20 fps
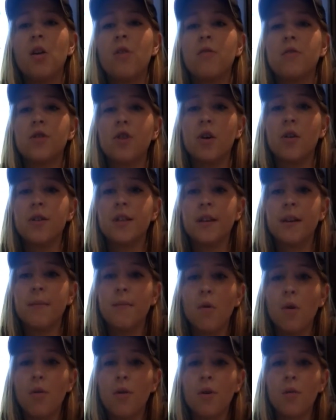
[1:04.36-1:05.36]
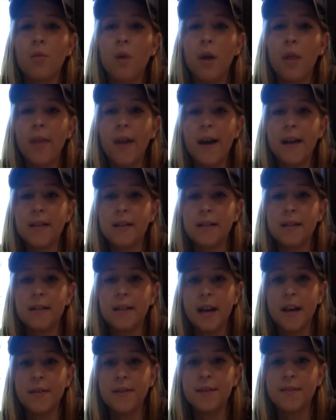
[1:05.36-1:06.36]
resulting in more than 1,000
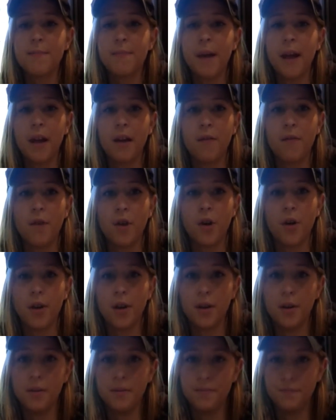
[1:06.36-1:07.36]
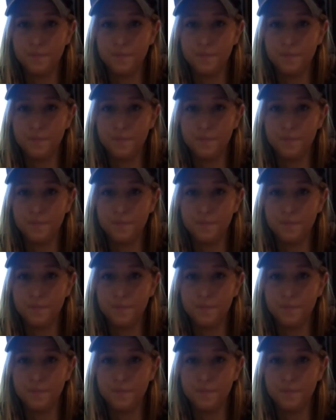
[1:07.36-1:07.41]
deaths being averted.